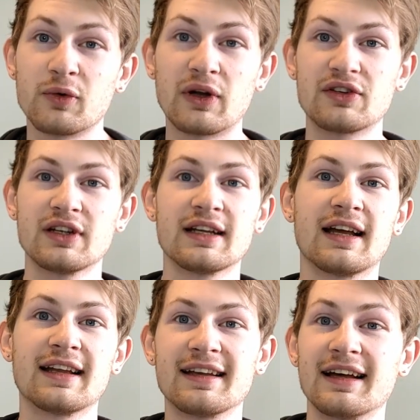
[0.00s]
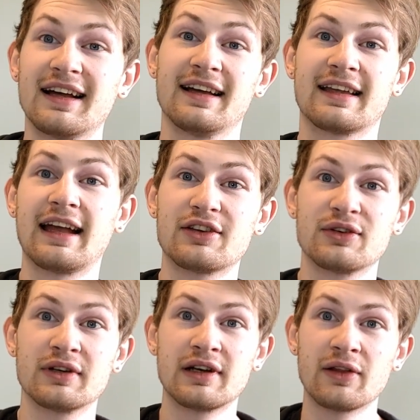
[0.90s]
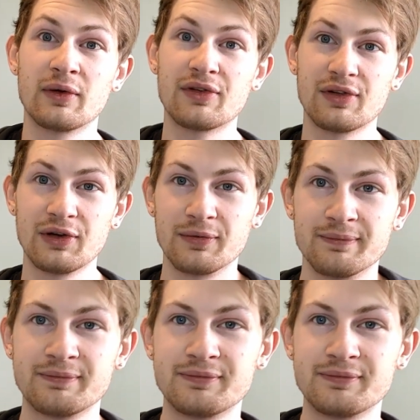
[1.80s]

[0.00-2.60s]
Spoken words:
for watching, and catch you in another one soon.